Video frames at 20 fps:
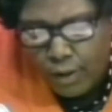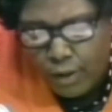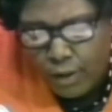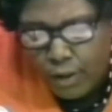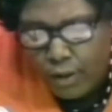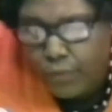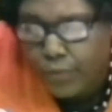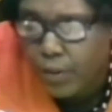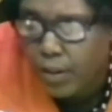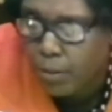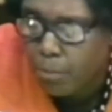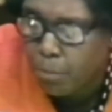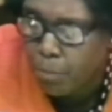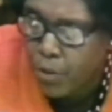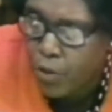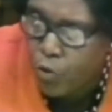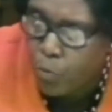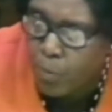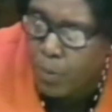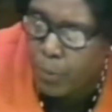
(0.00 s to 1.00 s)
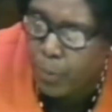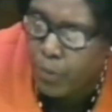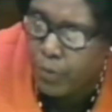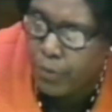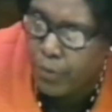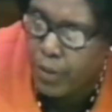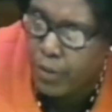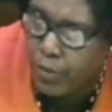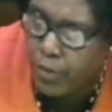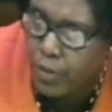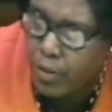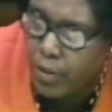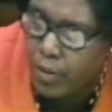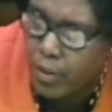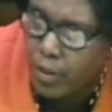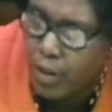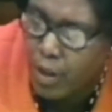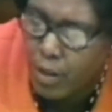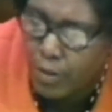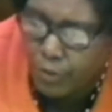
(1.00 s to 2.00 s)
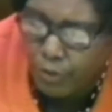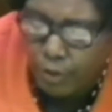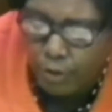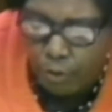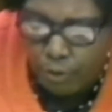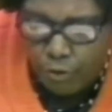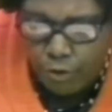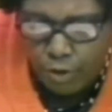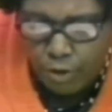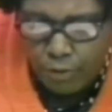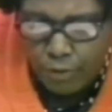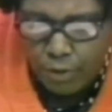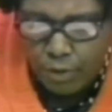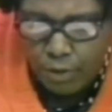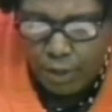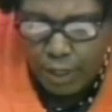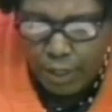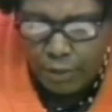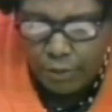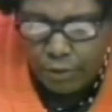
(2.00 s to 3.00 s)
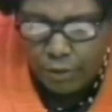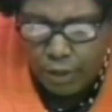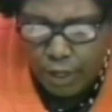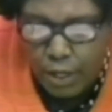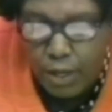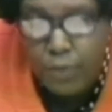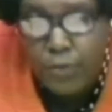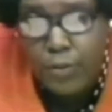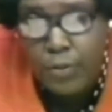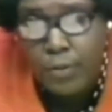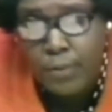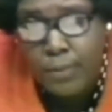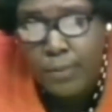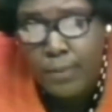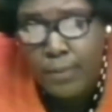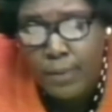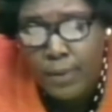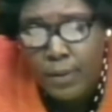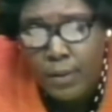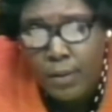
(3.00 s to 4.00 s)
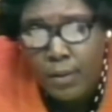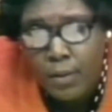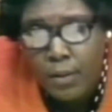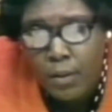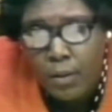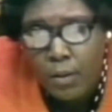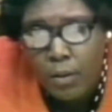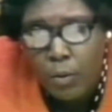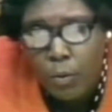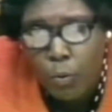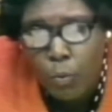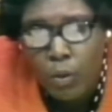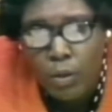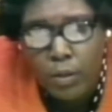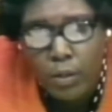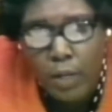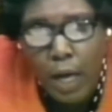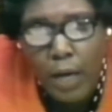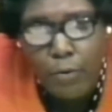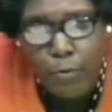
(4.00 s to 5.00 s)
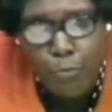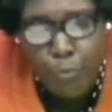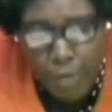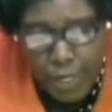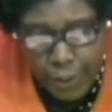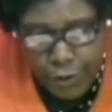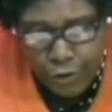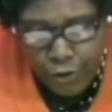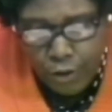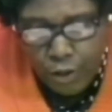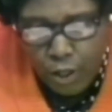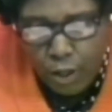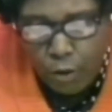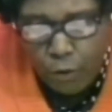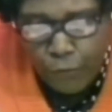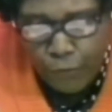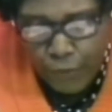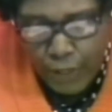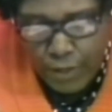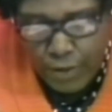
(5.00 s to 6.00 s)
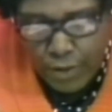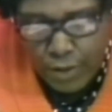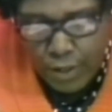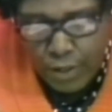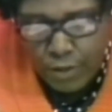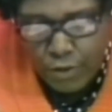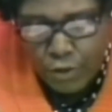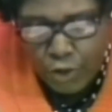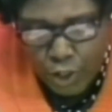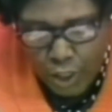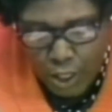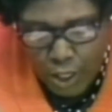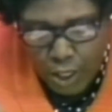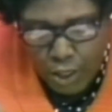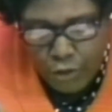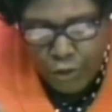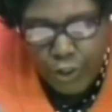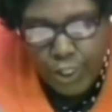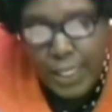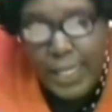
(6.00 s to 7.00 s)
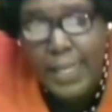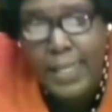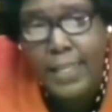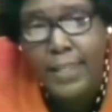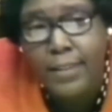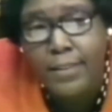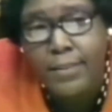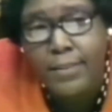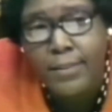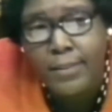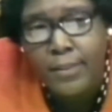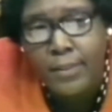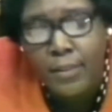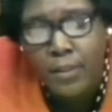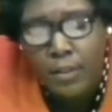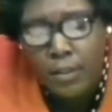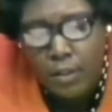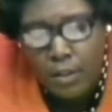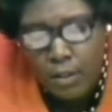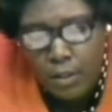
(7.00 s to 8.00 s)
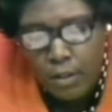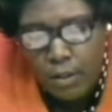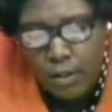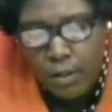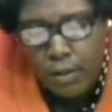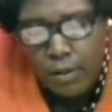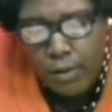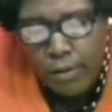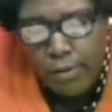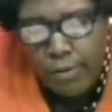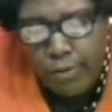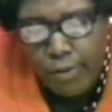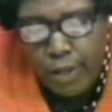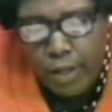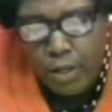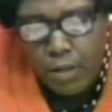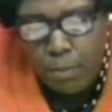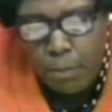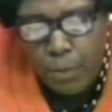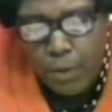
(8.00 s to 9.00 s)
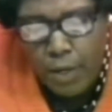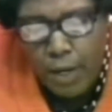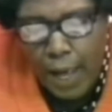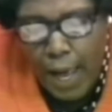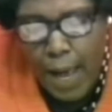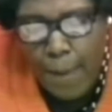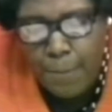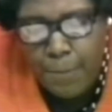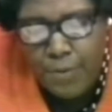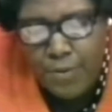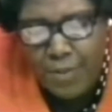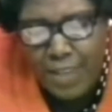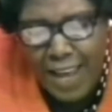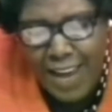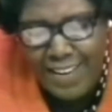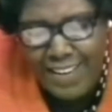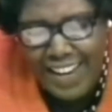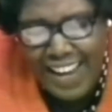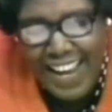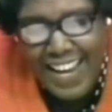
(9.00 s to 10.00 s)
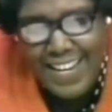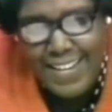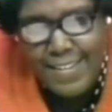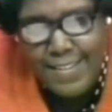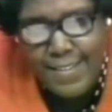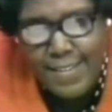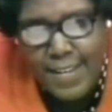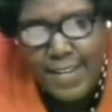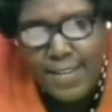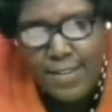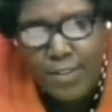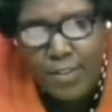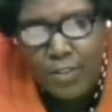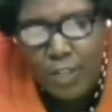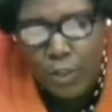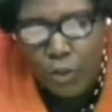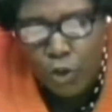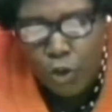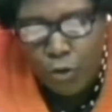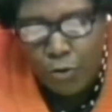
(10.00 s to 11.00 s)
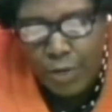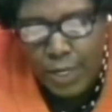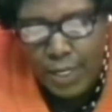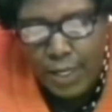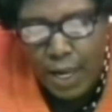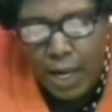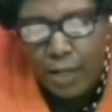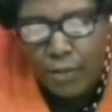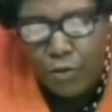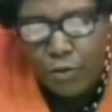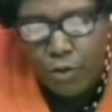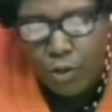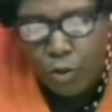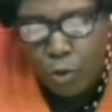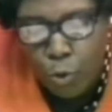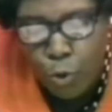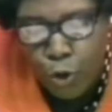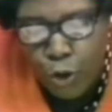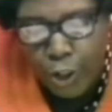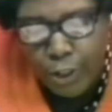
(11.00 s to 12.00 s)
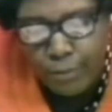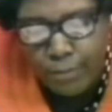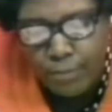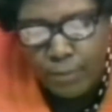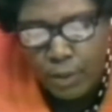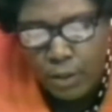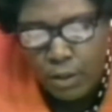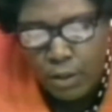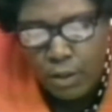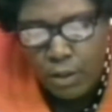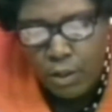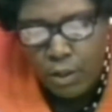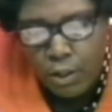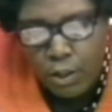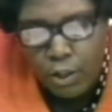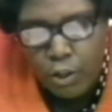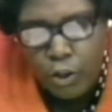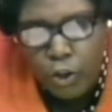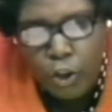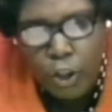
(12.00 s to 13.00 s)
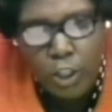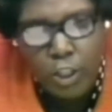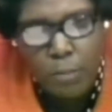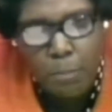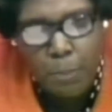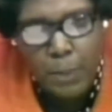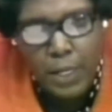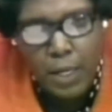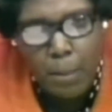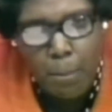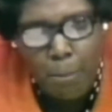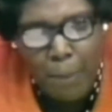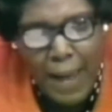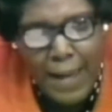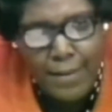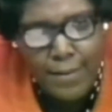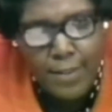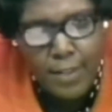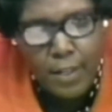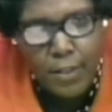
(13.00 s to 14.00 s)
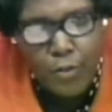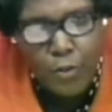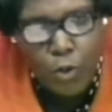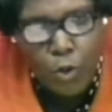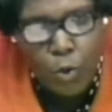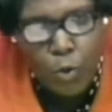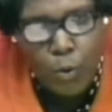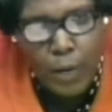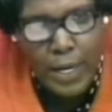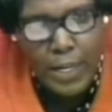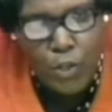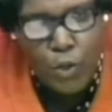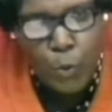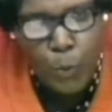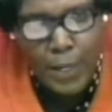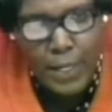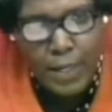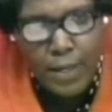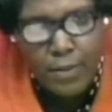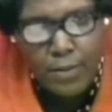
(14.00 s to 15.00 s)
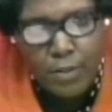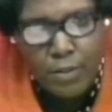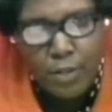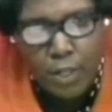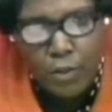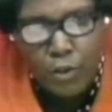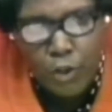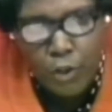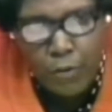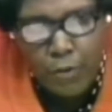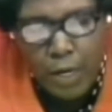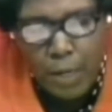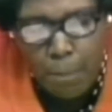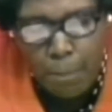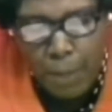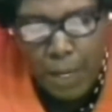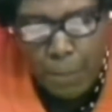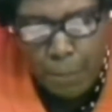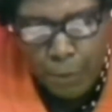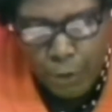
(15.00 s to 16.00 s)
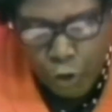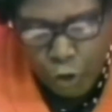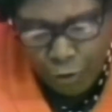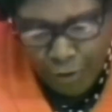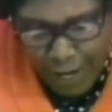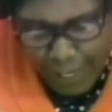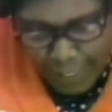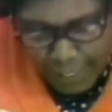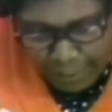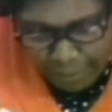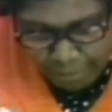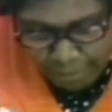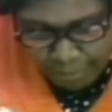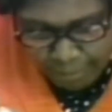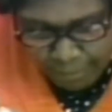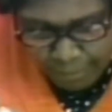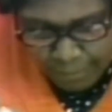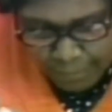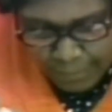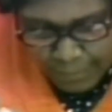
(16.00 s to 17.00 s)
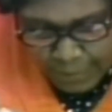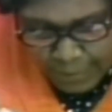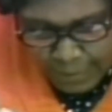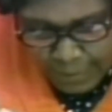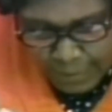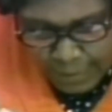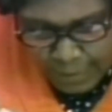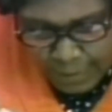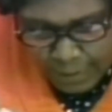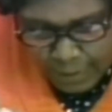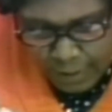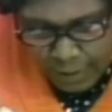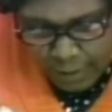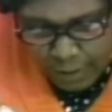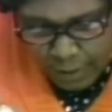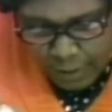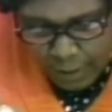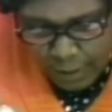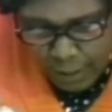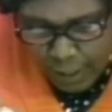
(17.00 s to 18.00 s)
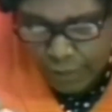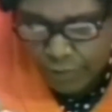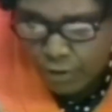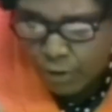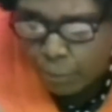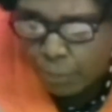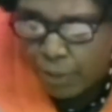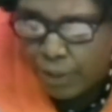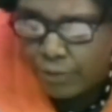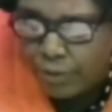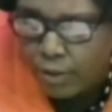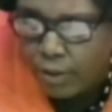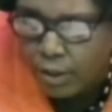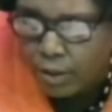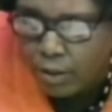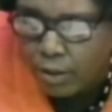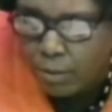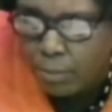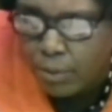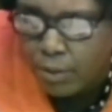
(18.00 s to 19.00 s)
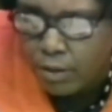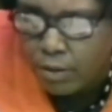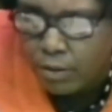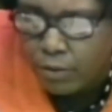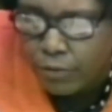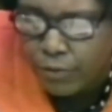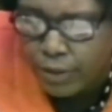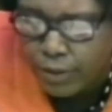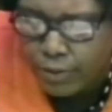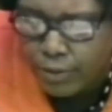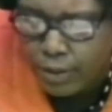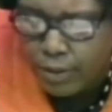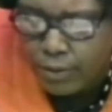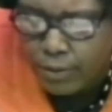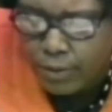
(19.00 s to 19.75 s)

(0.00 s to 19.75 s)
If the impeachment provision in the Constitution of the United States will not reach the offenses charged here, then perhaps that 18th century Constitution should be abandoned to a 20th century paper shredder. Has the president committed offenses?